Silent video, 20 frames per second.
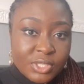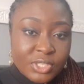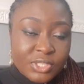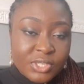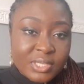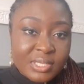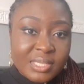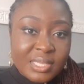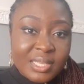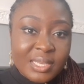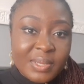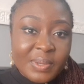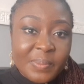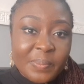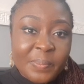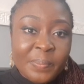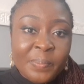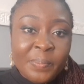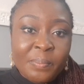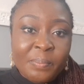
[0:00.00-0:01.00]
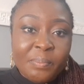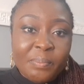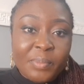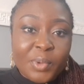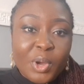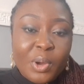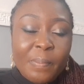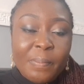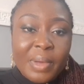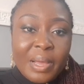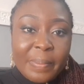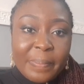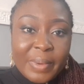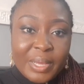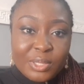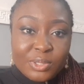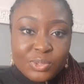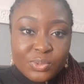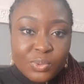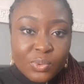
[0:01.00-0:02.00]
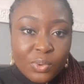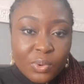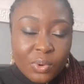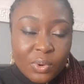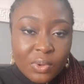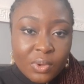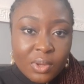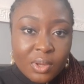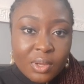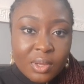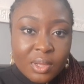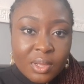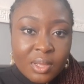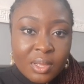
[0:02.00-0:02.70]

She just said come back by 2 o'clock.